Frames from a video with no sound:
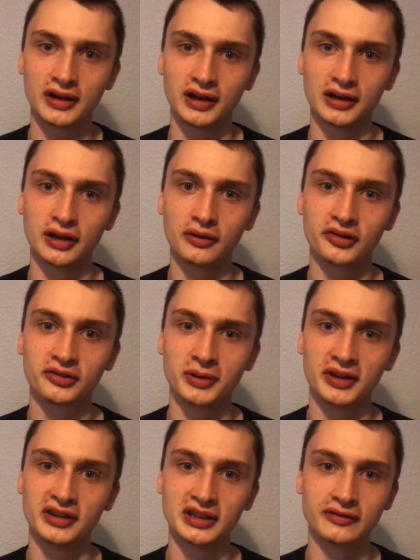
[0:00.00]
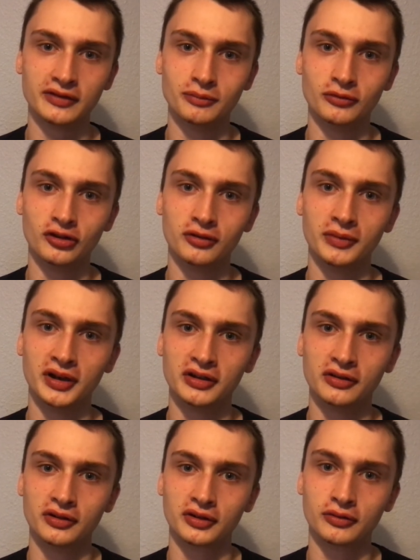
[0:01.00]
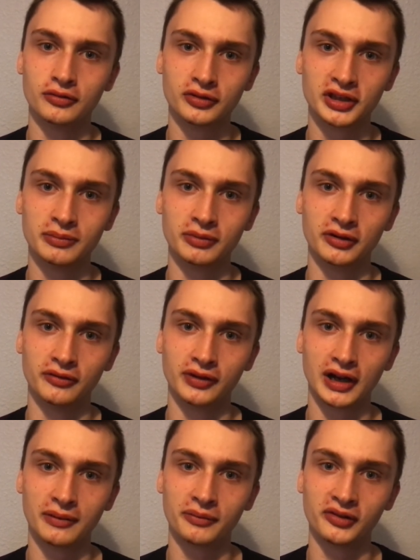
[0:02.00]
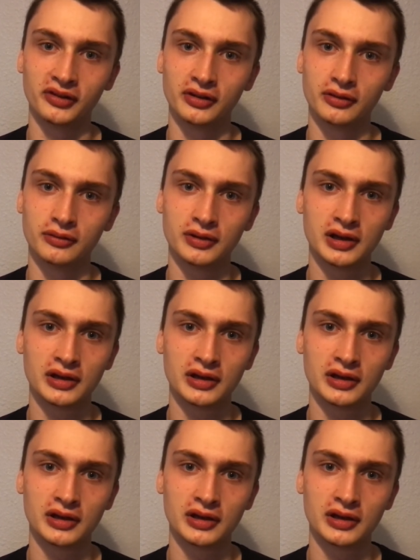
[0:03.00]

And now they're spending even more money on a goalkeeper in Ramsdale.